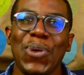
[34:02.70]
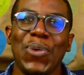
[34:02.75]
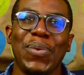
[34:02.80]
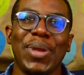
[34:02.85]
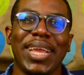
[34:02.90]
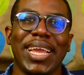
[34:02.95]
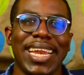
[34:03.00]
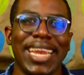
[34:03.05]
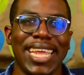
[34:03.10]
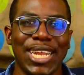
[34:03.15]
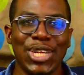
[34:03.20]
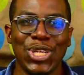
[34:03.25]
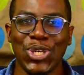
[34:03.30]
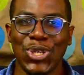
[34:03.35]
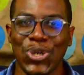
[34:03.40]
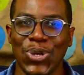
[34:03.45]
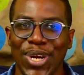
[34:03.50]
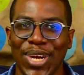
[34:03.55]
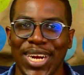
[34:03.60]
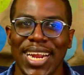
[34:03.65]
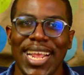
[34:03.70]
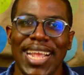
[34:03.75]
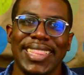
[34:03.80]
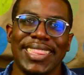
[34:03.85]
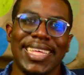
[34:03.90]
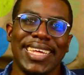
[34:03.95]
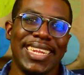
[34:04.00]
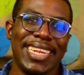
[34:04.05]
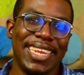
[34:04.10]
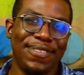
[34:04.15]
can ensure that the
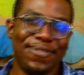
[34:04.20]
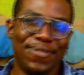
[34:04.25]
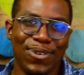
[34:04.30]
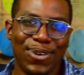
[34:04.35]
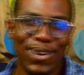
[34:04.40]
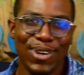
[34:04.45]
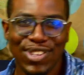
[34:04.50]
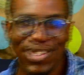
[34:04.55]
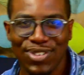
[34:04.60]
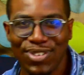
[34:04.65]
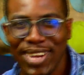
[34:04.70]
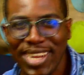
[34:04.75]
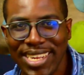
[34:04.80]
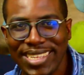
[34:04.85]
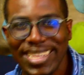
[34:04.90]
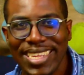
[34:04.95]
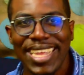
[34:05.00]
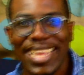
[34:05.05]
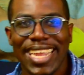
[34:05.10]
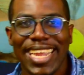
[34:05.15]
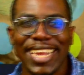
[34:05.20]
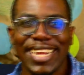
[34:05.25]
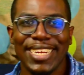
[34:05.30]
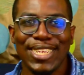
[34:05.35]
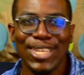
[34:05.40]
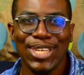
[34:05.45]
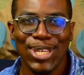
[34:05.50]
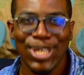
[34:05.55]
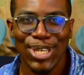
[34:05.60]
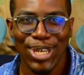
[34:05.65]
divorce rate in the
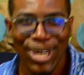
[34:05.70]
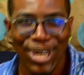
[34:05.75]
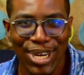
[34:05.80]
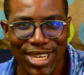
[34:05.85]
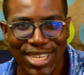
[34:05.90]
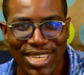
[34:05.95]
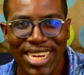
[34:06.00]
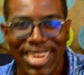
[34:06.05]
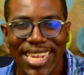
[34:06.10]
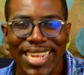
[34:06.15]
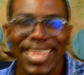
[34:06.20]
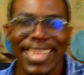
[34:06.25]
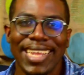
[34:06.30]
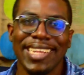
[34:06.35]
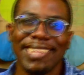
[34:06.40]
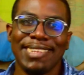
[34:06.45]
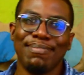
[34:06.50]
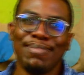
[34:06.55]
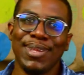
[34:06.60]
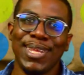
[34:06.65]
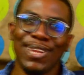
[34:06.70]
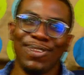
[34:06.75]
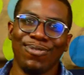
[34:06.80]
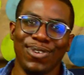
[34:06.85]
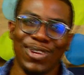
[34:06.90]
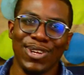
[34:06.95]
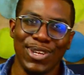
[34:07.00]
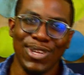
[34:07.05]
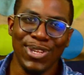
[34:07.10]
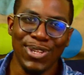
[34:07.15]
church is being
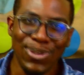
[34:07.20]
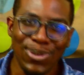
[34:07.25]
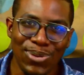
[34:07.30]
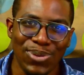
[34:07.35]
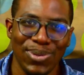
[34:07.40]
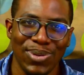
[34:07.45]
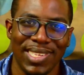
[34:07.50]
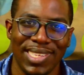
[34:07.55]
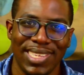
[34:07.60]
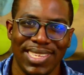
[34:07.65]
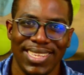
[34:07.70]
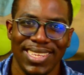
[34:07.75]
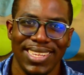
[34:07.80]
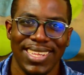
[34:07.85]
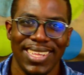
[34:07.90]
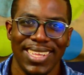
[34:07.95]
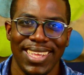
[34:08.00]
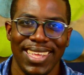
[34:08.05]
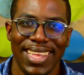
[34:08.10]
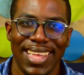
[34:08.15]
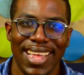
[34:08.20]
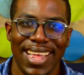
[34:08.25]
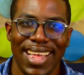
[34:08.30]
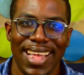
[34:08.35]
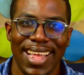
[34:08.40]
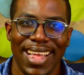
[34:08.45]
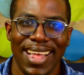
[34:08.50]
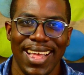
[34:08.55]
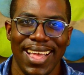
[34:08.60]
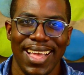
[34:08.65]
reduced.
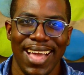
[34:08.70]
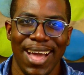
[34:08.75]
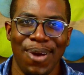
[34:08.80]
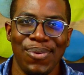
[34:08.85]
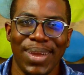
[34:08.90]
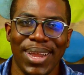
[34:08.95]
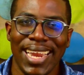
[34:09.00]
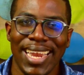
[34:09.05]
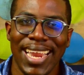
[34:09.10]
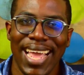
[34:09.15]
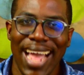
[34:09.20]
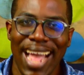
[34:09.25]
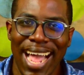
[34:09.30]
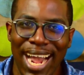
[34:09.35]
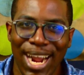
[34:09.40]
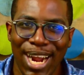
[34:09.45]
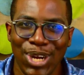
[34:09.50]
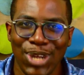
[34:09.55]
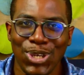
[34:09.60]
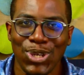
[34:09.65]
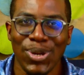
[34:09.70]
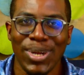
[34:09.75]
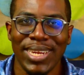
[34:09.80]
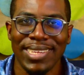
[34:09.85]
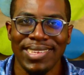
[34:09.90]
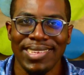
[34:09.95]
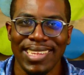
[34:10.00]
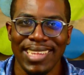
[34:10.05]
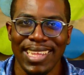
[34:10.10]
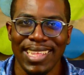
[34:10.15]
And we can actually
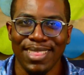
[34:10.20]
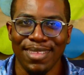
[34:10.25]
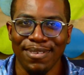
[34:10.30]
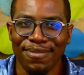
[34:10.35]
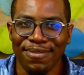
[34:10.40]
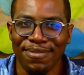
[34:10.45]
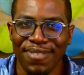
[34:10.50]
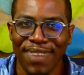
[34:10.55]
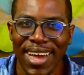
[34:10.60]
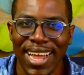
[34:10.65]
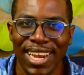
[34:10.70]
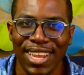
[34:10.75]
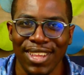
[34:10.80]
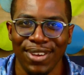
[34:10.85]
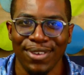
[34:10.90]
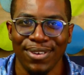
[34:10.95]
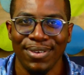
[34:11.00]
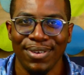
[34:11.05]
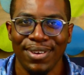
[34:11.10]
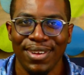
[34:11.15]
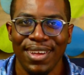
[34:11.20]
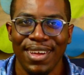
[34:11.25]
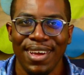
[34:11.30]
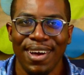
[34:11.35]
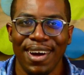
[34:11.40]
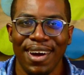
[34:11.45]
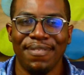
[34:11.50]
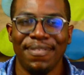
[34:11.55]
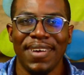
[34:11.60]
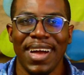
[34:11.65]
see the value
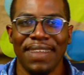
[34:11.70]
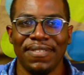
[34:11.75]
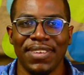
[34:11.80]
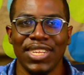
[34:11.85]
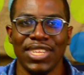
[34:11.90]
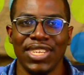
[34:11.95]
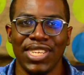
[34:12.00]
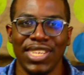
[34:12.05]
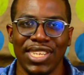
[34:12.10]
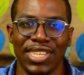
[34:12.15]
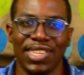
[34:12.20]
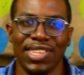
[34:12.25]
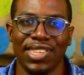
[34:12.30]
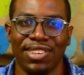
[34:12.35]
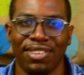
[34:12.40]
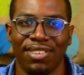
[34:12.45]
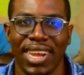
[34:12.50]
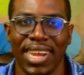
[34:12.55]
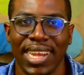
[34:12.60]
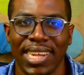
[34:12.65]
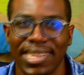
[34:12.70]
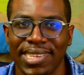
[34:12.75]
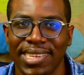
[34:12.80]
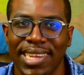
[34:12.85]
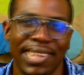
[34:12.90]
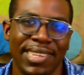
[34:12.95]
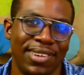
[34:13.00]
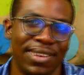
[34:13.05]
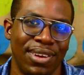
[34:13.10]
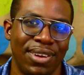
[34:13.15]
of having Jesus Christ as
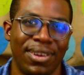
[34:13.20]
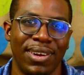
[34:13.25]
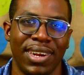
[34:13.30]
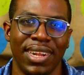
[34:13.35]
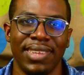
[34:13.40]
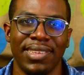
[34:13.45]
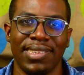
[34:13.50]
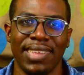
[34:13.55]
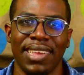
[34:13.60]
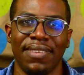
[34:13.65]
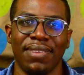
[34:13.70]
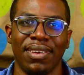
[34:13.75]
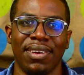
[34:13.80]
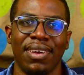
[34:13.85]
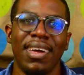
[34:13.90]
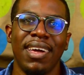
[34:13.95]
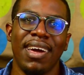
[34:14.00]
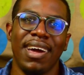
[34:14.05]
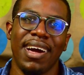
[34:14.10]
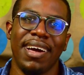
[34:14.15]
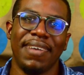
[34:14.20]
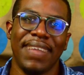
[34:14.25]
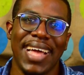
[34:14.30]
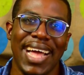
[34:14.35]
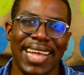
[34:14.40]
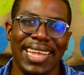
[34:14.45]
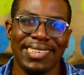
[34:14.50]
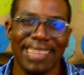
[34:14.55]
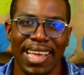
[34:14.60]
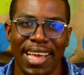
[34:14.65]
our Lord and Savior,
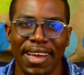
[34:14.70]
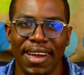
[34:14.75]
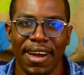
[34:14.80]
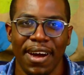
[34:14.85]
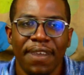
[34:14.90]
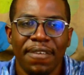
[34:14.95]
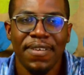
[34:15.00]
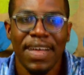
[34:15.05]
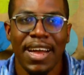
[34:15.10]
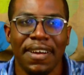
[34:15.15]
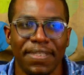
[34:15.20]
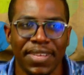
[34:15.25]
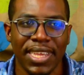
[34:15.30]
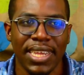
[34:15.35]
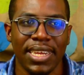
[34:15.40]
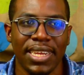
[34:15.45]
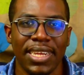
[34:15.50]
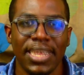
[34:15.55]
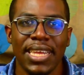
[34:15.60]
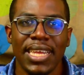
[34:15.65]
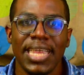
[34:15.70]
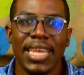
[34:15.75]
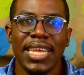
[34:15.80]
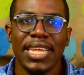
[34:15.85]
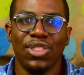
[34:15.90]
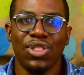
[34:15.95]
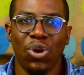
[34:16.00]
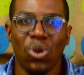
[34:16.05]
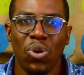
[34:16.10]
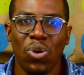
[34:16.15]
of having the
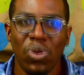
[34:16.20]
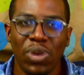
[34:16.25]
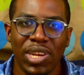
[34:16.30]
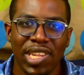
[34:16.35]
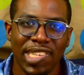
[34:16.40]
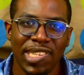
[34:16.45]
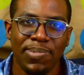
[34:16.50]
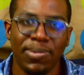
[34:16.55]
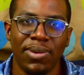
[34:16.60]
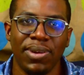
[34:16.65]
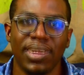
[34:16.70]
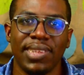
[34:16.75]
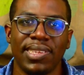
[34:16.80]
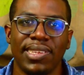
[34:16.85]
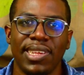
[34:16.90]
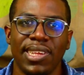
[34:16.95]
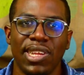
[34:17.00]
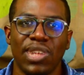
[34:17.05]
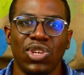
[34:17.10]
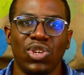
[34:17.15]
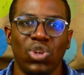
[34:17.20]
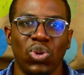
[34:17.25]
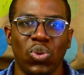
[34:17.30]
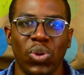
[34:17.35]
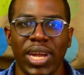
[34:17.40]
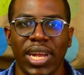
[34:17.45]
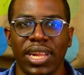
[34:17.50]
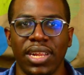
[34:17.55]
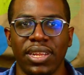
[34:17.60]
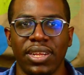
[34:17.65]
Holy Spirit
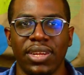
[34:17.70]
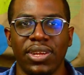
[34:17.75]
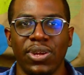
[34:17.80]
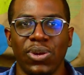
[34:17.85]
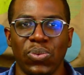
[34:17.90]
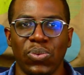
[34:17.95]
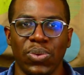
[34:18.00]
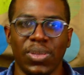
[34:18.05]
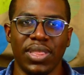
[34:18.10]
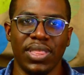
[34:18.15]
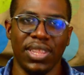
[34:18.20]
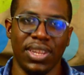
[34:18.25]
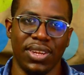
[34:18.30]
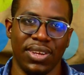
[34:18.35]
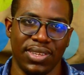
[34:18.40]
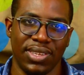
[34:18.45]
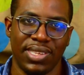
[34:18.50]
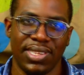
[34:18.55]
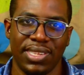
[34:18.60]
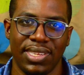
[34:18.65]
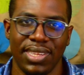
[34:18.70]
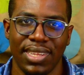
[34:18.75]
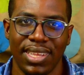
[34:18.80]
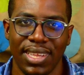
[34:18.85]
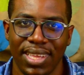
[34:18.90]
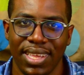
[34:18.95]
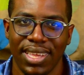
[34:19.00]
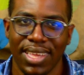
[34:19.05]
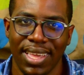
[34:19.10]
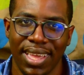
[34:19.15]
dwell within us.
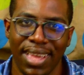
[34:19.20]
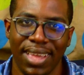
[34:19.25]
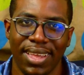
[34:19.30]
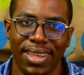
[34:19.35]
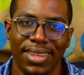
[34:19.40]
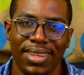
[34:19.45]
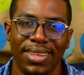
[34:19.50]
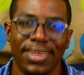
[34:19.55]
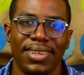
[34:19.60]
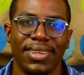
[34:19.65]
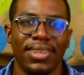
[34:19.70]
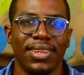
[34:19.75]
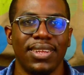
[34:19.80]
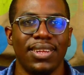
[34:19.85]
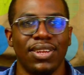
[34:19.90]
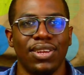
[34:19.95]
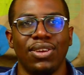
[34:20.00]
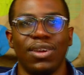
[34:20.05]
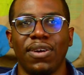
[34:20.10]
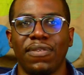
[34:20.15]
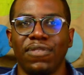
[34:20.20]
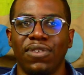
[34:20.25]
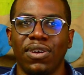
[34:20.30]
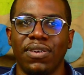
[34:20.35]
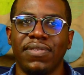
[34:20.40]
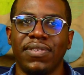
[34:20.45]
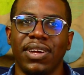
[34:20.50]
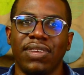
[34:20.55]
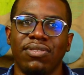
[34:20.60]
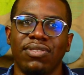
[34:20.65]
Yeah? Enough love
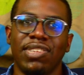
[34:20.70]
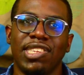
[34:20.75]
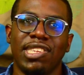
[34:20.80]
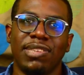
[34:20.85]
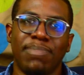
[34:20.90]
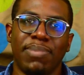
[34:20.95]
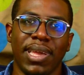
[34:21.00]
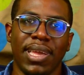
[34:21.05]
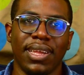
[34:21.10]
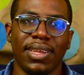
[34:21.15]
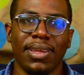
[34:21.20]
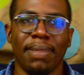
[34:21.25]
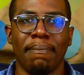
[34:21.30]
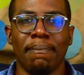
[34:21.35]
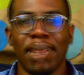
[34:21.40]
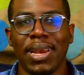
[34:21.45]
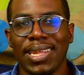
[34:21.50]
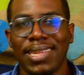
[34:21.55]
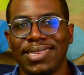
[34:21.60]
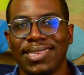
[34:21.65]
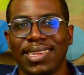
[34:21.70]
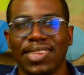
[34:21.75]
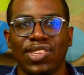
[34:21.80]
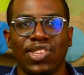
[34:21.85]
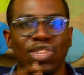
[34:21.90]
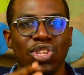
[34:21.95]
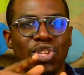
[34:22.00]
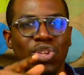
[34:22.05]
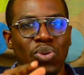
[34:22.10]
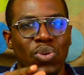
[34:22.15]
and respect. Blessings to
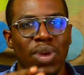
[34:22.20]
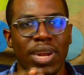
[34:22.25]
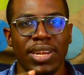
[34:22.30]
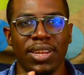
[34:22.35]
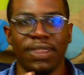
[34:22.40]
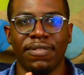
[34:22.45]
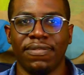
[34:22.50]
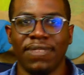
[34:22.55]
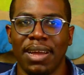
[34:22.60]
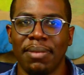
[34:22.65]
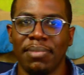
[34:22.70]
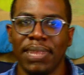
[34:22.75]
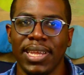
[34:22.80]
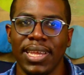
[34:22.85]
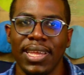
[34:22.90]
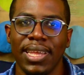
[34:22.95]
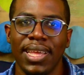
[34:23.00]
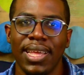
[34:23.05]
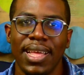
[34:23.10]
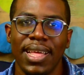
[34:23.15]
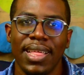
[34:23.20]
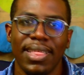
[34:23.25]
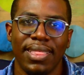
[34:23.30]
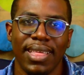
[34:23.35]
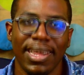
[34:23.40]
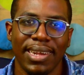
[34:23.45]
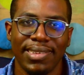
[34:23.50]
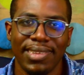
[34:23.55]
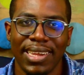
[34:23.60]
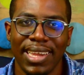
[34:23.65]
you and your family. Thanks
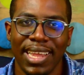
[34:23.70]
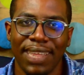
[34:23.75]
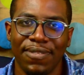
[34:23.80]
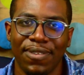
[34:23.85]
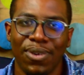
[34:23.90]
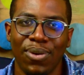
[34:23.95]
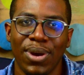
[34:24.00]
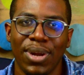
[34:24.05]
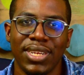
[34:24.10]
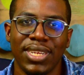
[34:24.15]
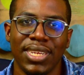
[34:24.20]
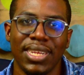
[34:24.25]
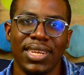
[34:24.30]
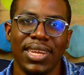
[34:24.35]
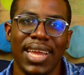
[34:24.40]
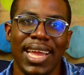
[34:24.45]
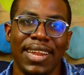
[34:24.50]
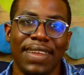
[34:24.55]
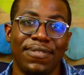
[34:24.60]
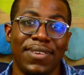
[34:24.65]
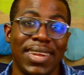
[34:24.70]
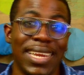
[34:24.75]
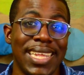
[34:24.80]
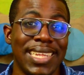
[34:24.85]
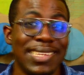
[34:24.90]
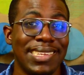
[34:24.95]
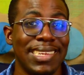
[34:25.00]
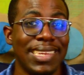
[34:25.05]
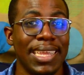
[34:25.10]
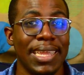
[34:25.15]
again for watching and for
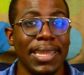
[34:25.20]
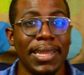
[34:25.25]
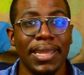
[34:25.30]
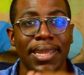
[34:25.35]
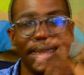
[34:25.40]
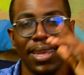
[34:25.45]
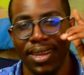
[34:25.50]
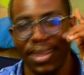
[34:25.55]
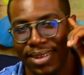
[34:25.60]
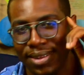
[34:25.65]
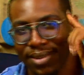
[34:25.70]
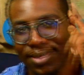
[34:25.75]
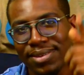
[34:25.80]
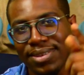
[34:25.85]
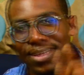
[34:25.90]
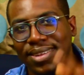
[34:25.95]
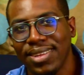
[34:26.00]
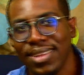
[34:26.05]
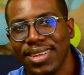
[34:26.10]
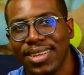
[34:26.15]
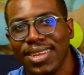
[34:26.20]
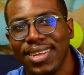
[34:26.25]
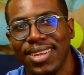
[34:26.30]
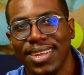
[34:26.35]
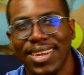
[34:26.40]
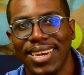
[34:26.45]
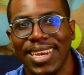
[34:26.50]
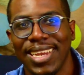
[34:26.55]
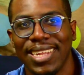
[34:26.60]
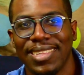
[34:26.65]
listening.
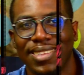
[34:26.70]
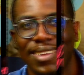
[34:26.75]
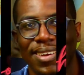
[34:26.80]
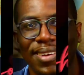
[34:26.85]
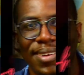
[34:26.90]
Later.